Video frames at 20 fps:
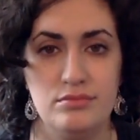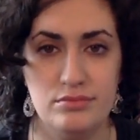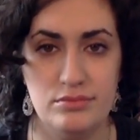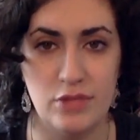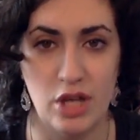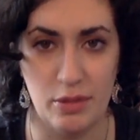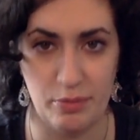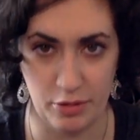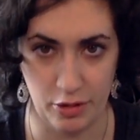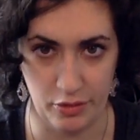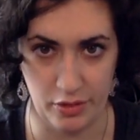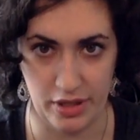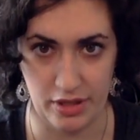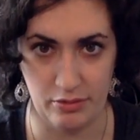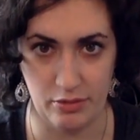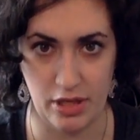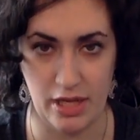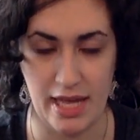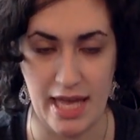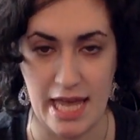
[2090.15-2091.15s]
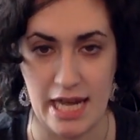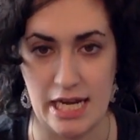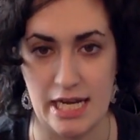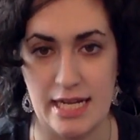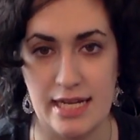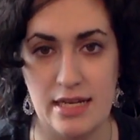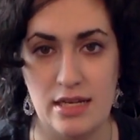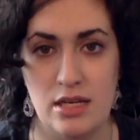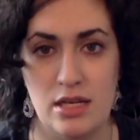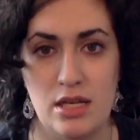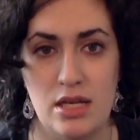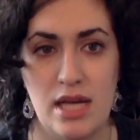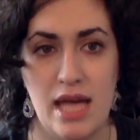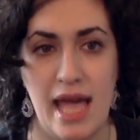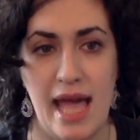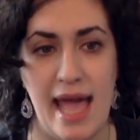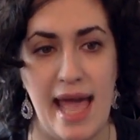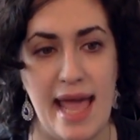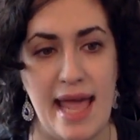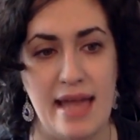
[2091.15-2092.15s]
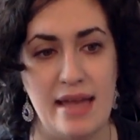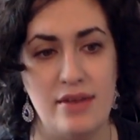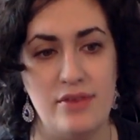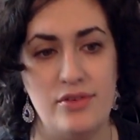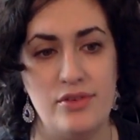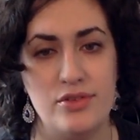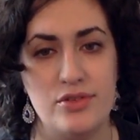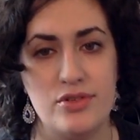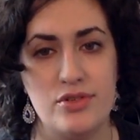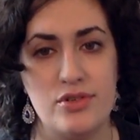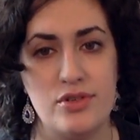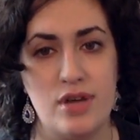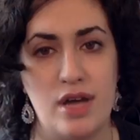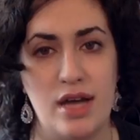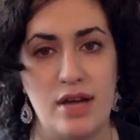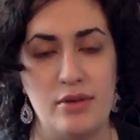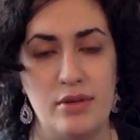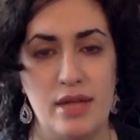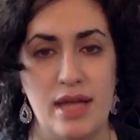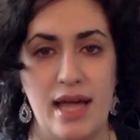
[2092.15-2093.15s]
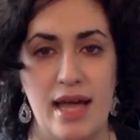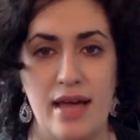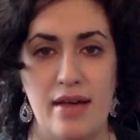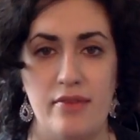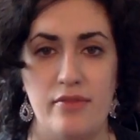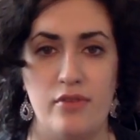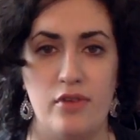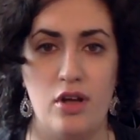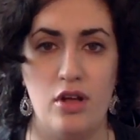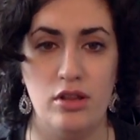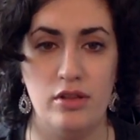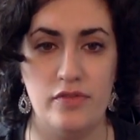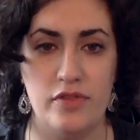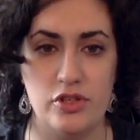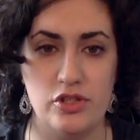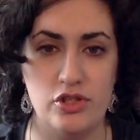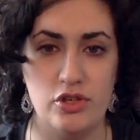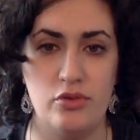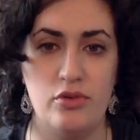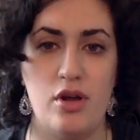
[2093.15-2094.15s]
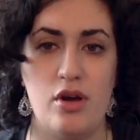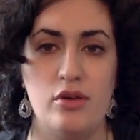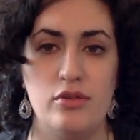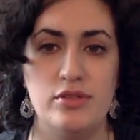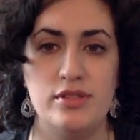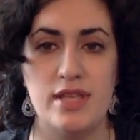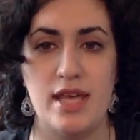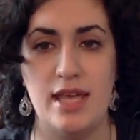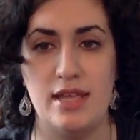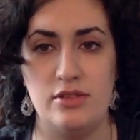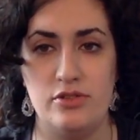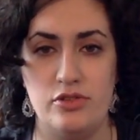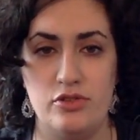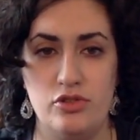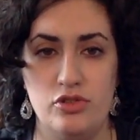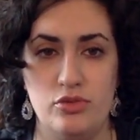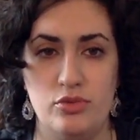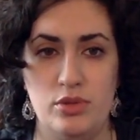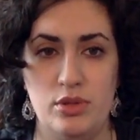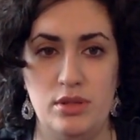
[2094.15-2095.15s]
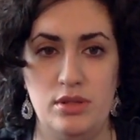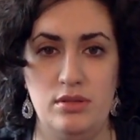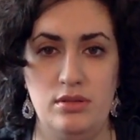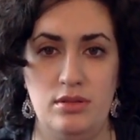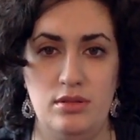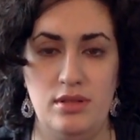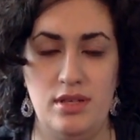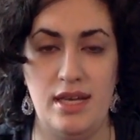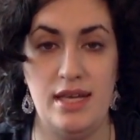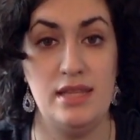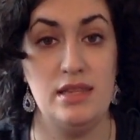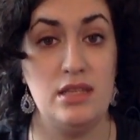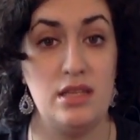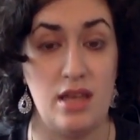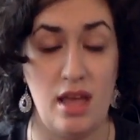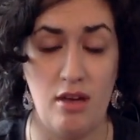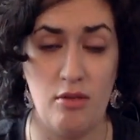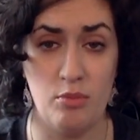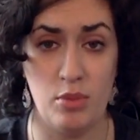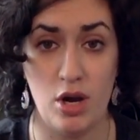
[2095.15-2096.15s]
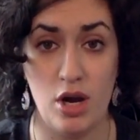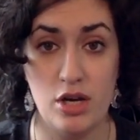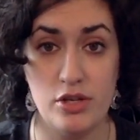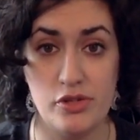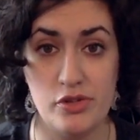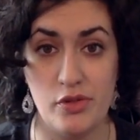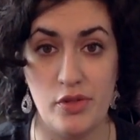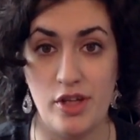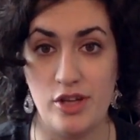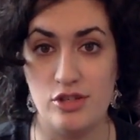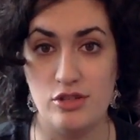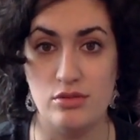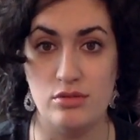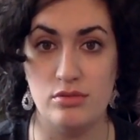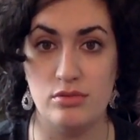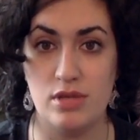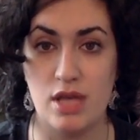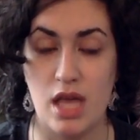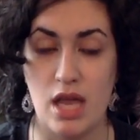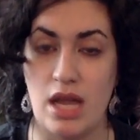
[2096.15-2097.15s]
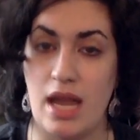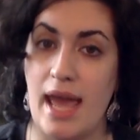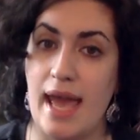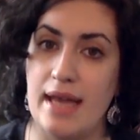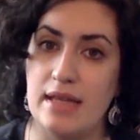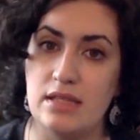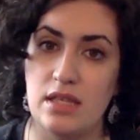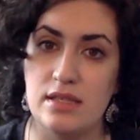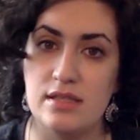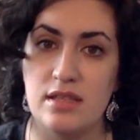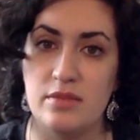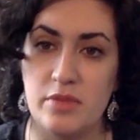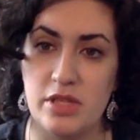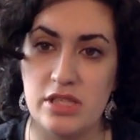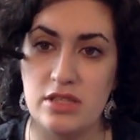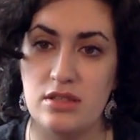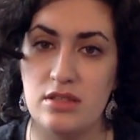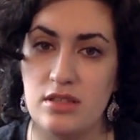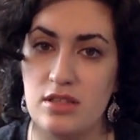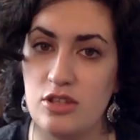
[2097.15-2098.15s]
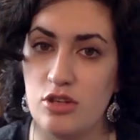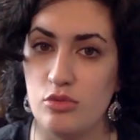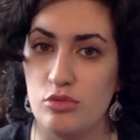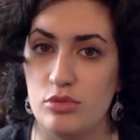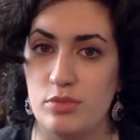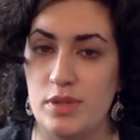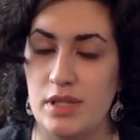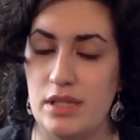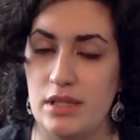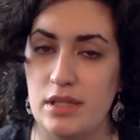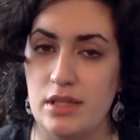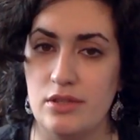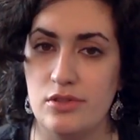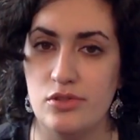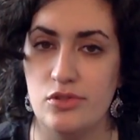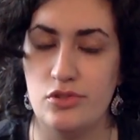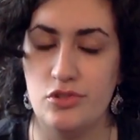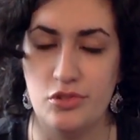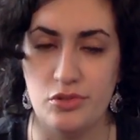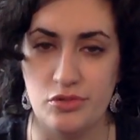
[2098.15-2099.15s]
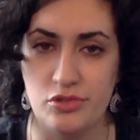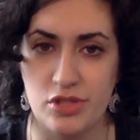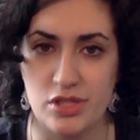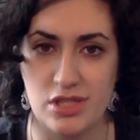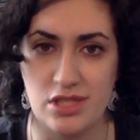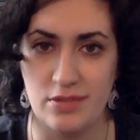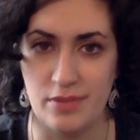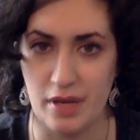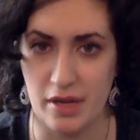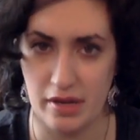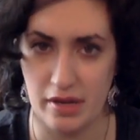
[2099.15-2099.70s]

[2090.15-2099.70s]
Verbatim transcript: upload it, when I edit it. And I will have all of the show notes as usual in the down bar so that you can access them easily. There will be links to just about